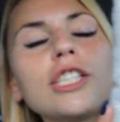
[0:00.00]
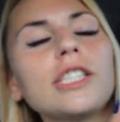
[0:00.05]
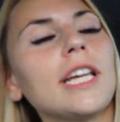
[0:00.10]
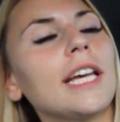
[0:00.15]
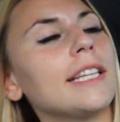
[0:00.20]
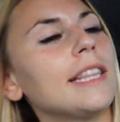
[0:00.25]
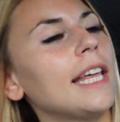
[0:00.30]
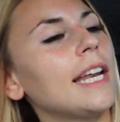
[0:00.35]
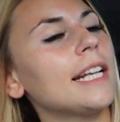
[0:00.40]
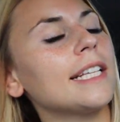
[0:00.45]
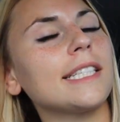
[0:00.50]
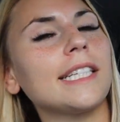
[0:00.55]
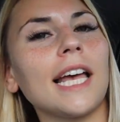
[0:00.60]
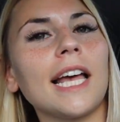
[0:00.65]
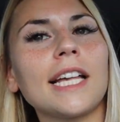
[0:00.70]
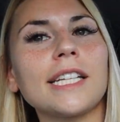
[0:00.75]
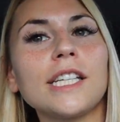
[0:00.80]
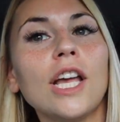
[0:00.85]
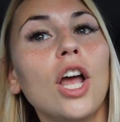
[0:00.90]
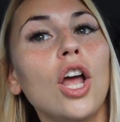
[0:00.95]
just like that it
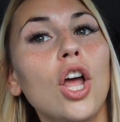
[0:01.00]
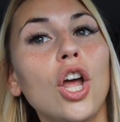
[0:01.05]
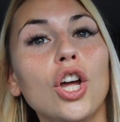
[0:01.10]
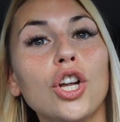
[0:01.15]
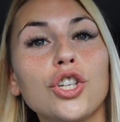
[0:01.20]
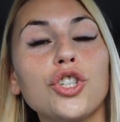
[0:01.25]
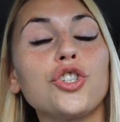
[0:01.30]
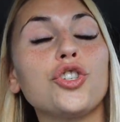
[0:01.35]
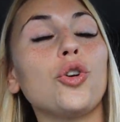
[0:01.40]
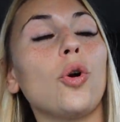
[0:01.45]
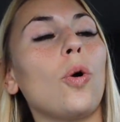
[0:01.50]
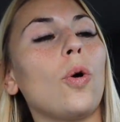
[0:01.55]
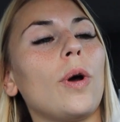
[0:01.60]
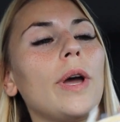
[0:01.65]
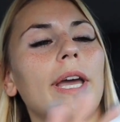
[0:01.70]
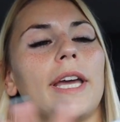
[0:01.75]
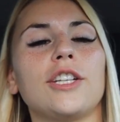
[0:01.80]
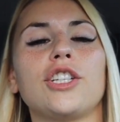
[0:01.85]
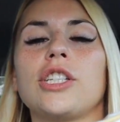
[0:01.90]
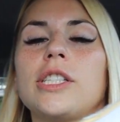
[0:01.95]
says
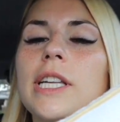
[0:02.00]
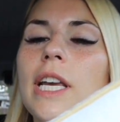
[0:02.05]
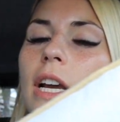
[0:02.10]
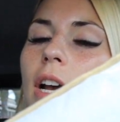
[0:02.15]
joy, just